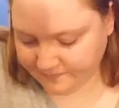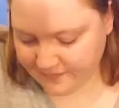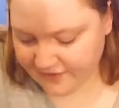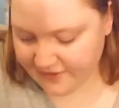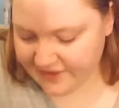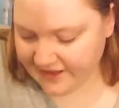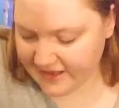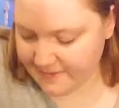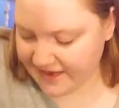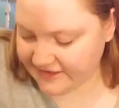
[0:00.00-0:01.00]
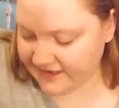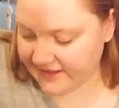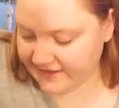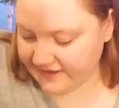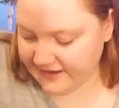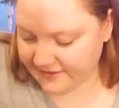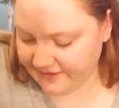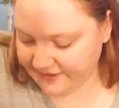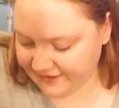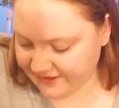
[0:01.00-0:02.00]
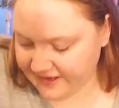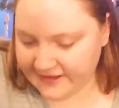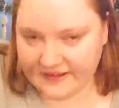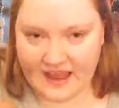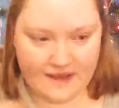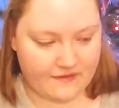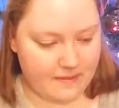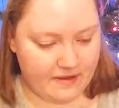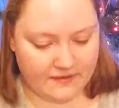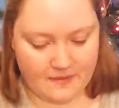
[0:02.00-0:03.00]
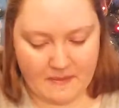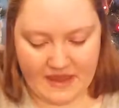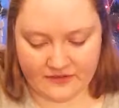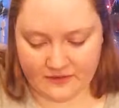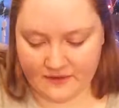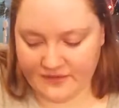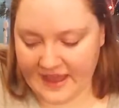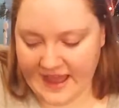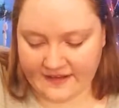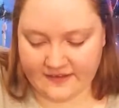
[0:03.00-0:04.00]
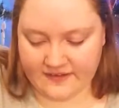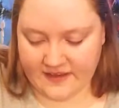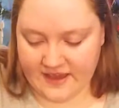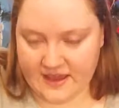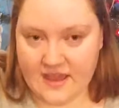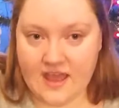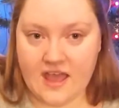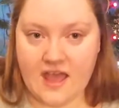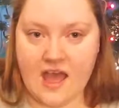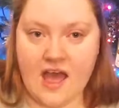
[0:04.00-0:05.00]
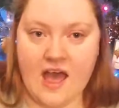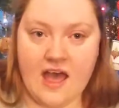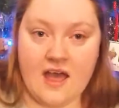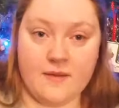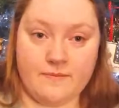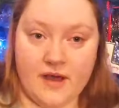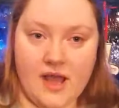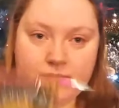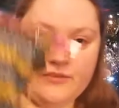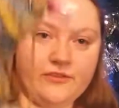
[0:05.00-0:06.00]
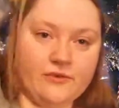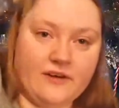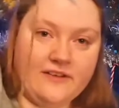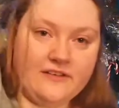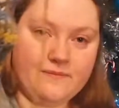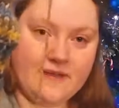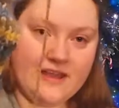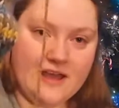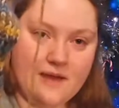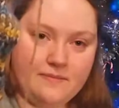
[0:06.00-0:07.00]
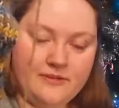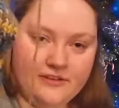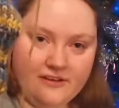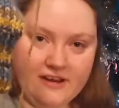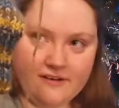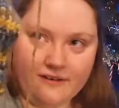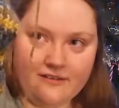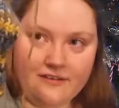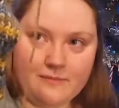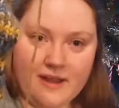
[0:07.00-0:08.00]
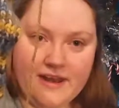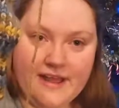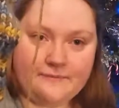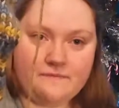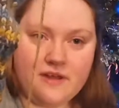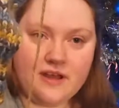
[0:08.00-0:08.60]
So I think I'm actually at the decreases. I need to have a bit of a measure of the hat to see, but I'm sure I should be up to the decreases by now.